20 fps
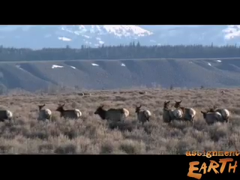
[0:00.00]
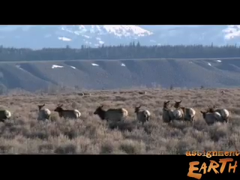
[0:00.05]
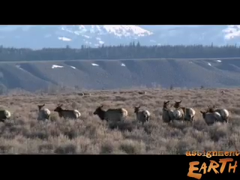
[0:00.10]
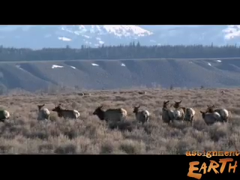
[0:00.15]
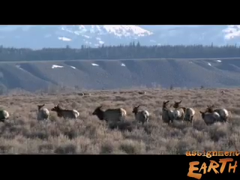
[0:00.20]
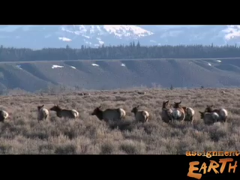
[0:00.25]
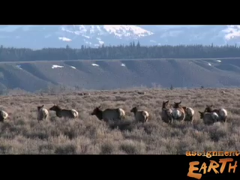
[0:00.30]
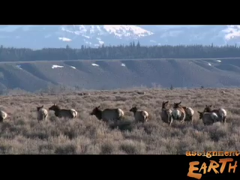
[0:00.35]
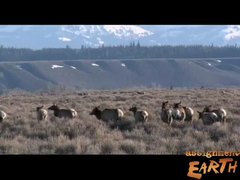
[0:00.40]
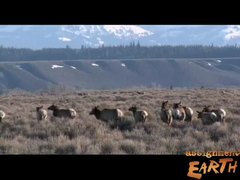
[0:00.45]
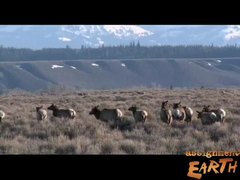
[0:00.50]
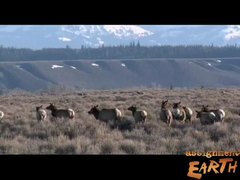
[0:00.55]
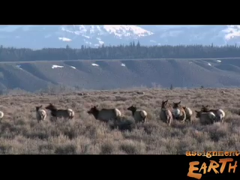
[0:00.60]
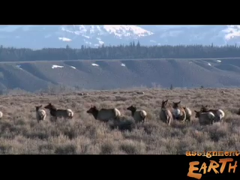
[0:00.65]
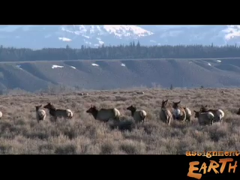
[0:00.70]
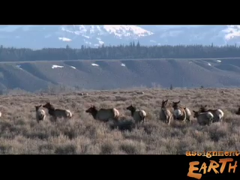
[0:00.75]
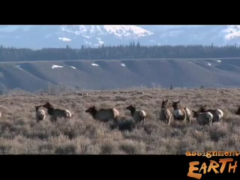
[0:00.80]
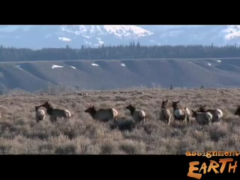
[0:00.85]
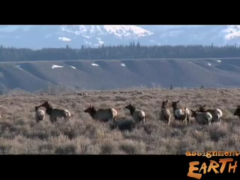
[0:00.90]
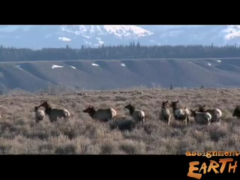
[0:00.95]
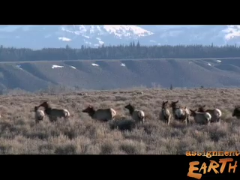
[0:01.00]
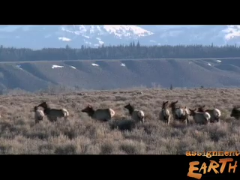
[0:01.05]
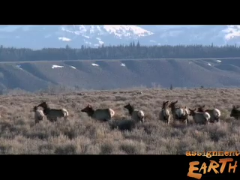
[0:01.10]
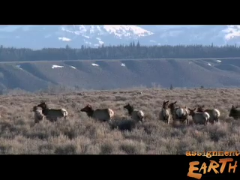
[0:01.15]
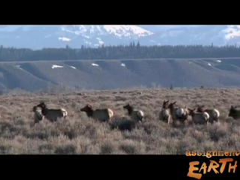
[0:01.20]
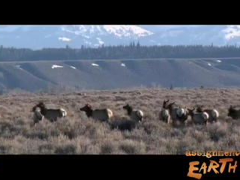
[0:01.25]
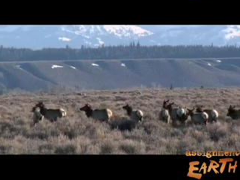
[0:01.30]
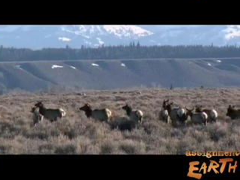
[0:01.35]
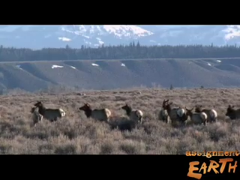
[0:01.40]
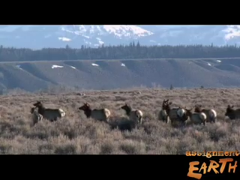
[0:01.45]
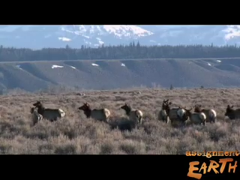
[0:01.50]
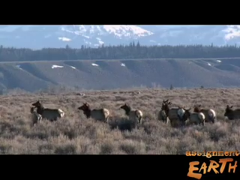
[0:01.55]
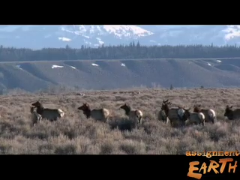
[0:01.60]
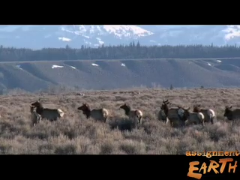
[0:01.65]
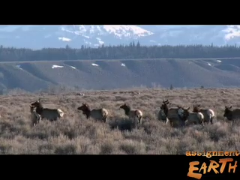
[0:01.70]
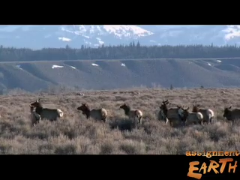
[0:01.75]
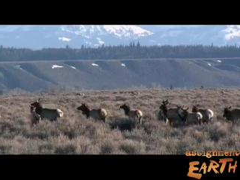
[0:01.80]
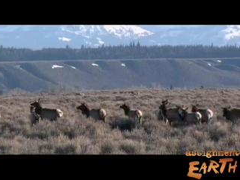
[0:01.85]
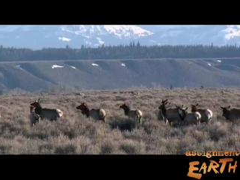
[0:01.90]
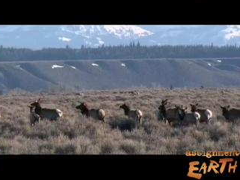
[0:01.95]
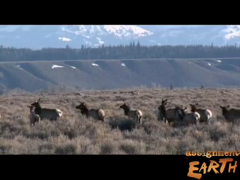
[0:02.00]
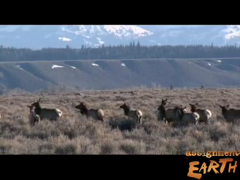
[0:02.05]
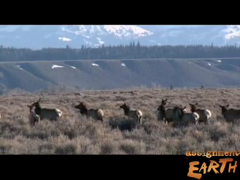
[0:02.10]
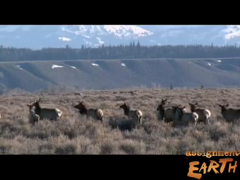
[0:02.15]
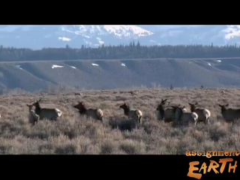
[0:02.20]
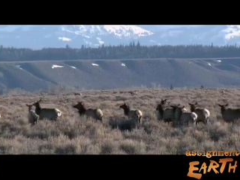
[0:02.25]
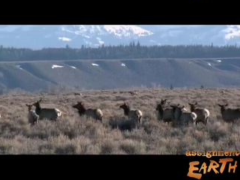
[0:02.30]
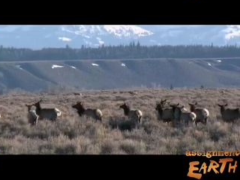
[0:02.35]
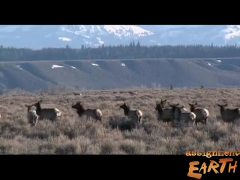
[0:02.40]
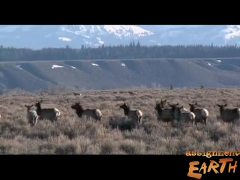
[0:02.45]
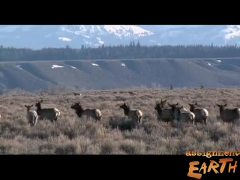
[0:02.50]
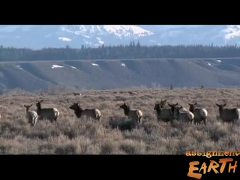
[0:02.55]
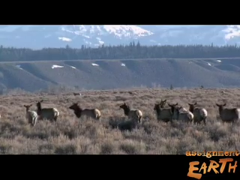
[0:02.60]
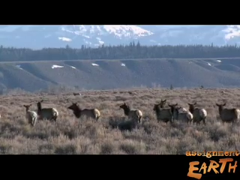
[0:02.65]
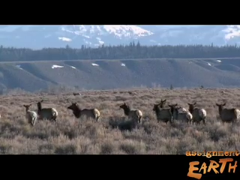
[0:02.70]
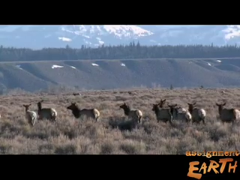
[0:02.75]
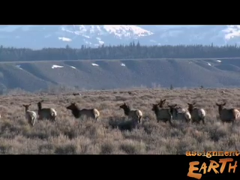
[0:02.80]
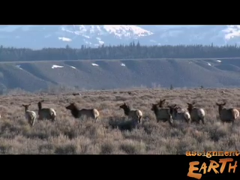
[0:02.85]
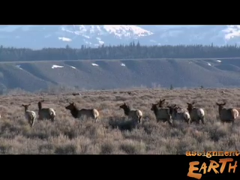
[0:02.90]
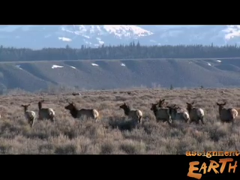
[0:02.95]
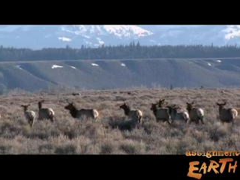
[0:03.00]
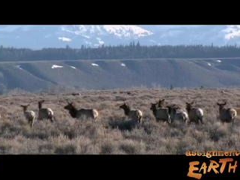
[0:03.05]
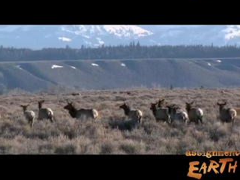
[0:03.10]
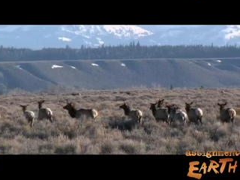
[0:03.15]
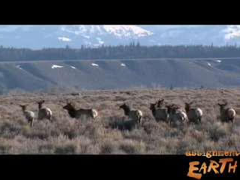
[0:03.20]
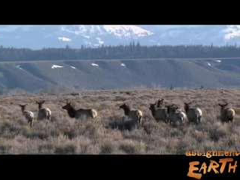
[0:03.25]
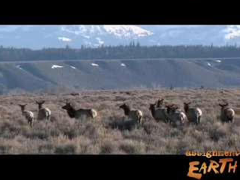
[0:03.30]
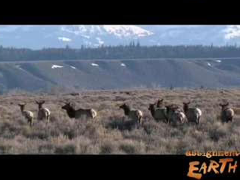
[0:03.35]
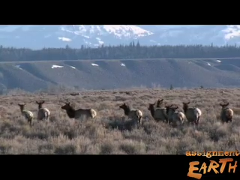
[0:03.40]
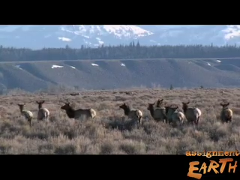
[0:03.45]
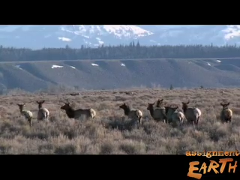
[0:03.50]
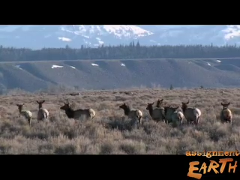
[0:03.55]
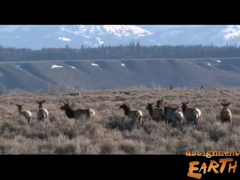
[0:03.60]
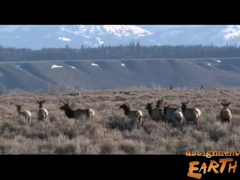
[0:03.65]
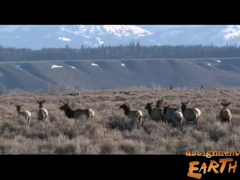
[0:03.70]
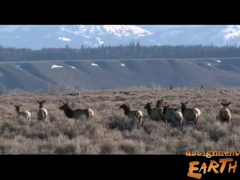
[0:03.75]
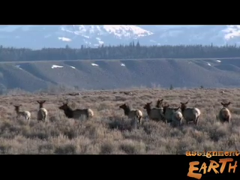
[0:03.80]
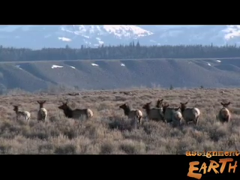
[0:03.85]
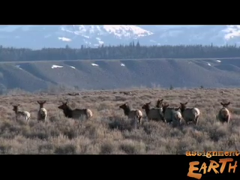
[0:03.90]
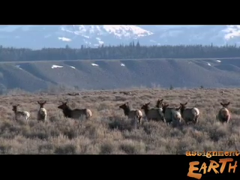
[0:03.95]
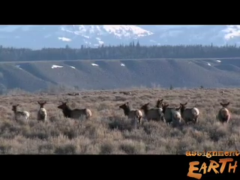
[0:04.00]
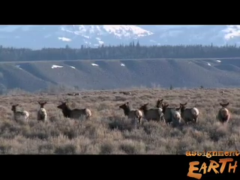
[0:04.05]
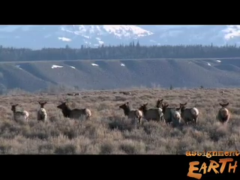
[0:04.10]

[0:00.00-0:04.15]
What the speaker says: (no speaker visible)